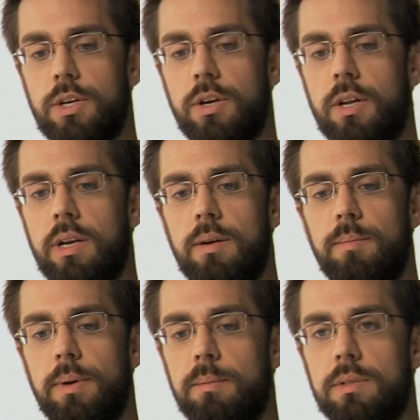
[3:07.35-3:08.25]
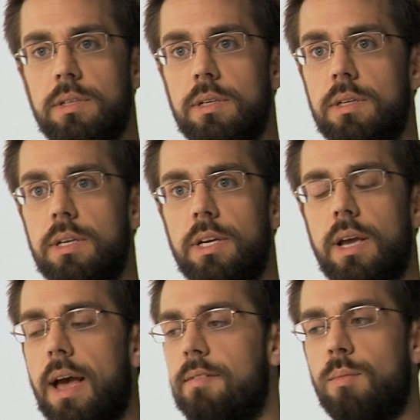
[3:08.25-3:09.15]
You're going to be able to
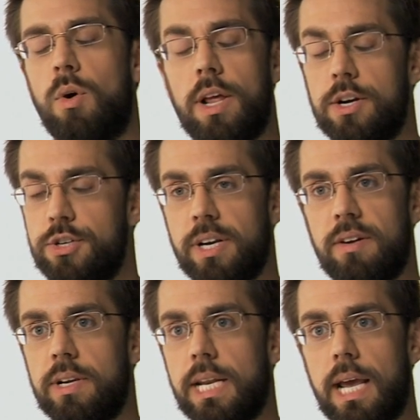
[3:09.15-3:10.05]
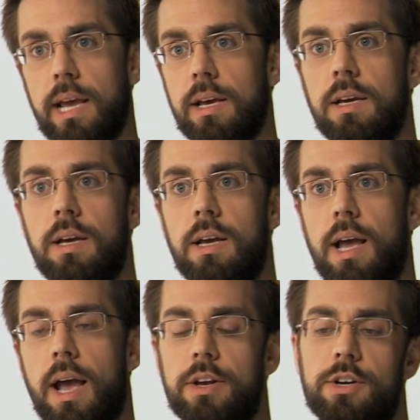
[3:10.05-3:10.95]
have more energy every day,
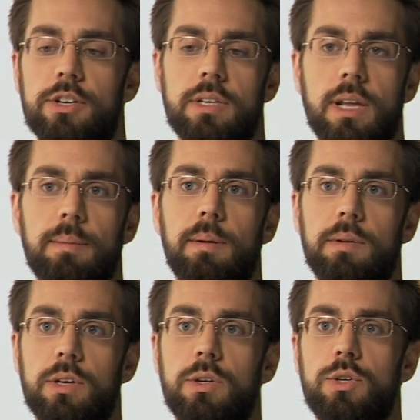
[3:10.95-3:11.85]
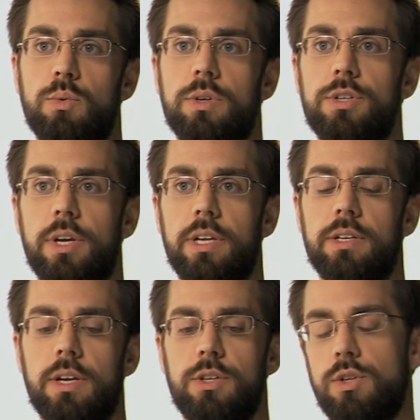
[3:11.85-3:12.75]
and you're just going to be able to
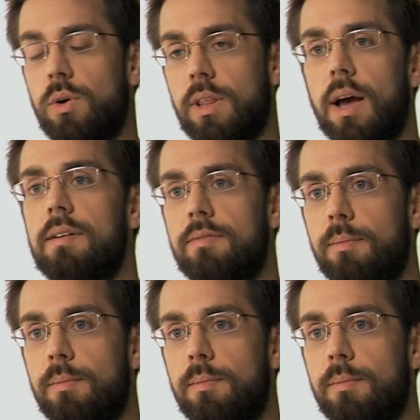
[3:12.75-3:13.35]
enjoy life